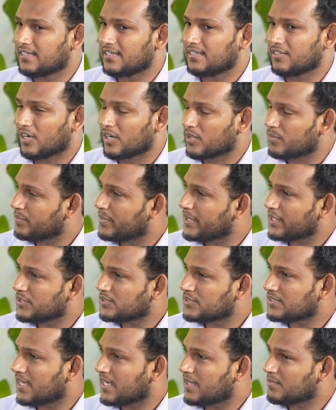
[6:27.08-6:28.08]
not
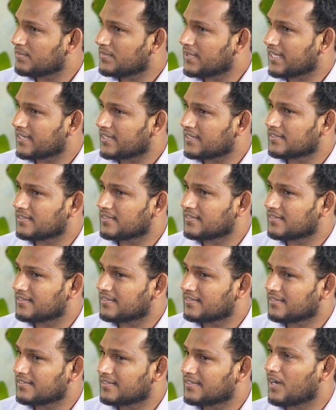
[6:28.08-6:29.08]
because I'm like a
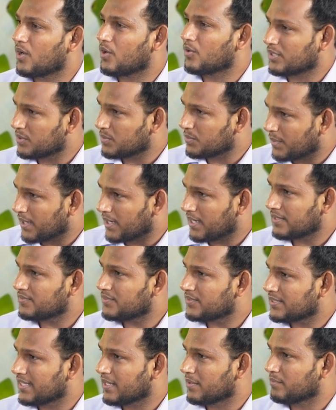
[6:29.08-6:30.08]
counterpart
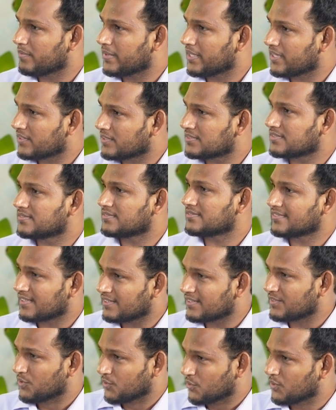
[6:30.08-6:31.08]
for them, because
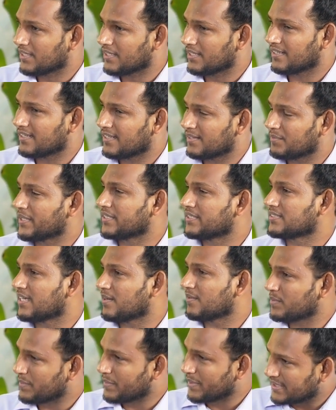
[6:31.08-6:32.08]
the role, because
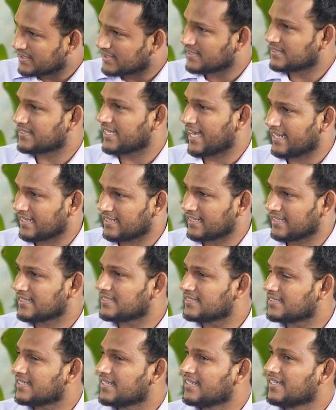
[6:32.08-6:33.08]
I'm a business
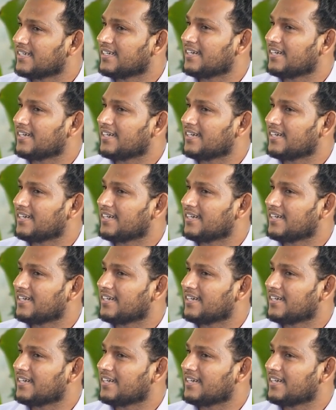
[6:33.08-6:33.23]
analyst,